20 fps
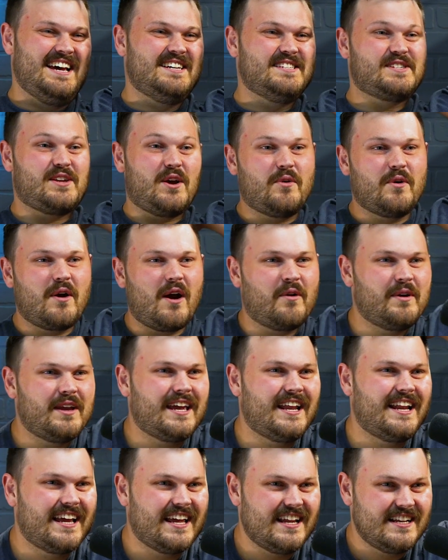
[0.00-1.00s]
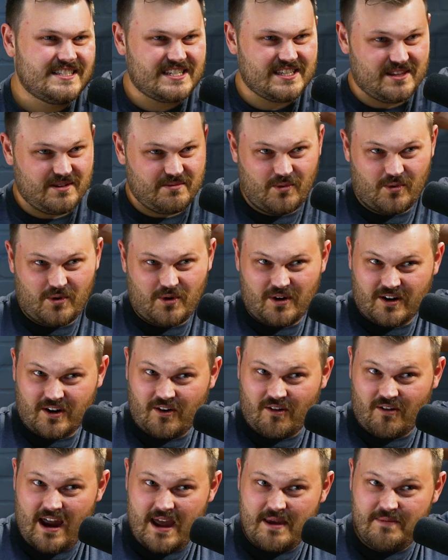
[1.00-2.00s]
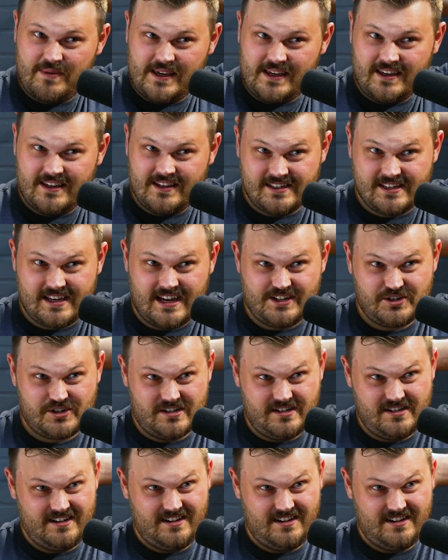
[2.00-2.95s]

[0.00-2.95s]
So are we getting into the more gripey session?